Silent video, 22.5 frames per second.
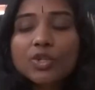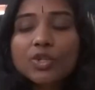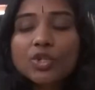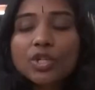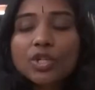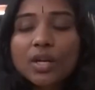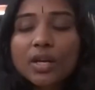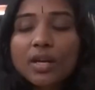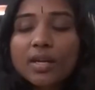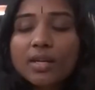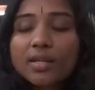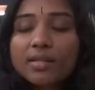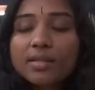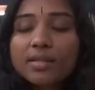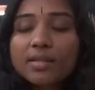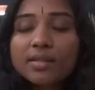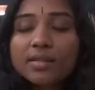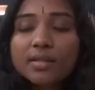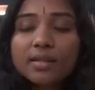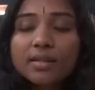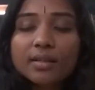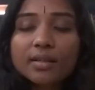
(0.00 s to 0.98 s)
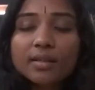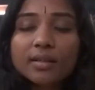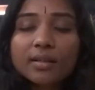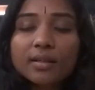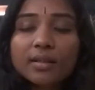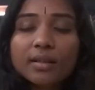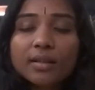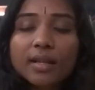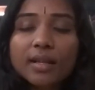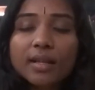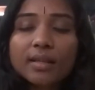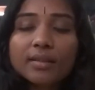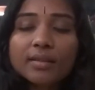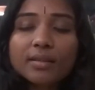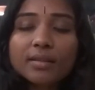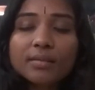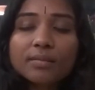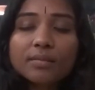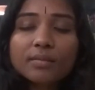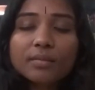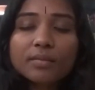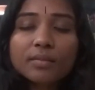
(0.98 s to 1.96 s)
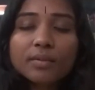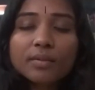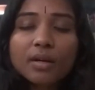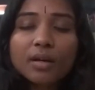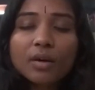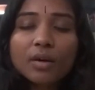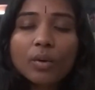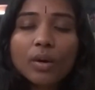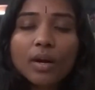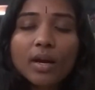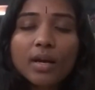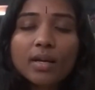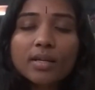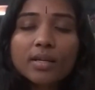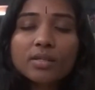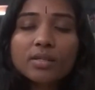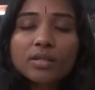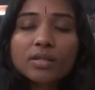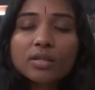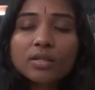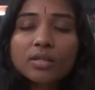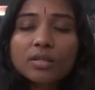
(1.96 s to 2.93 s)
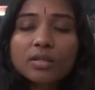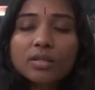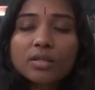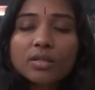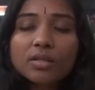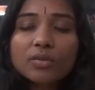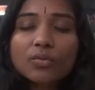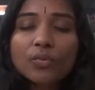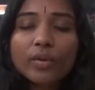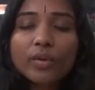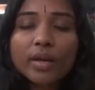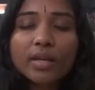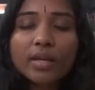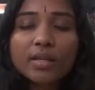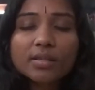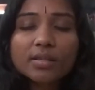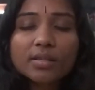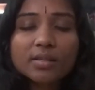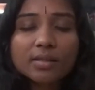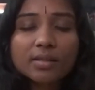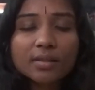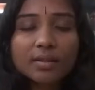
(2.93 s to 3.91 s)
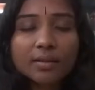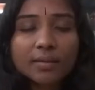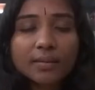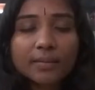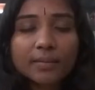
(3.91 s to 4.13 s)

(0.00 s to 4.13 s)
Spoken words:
just let them rise onto the surface.